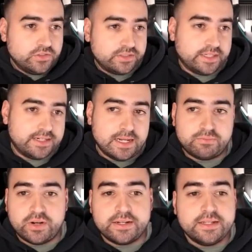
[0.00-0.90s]
just get it
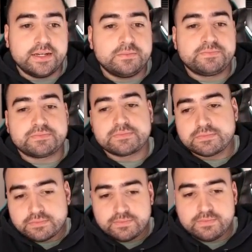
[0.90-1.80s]
up right here
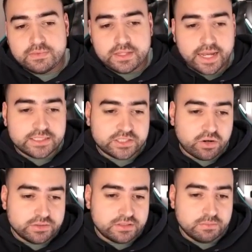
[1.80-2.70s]
and
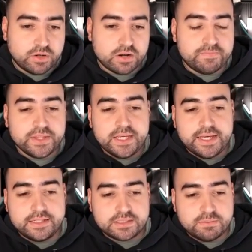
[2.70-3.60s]
scroll to the bottom. It's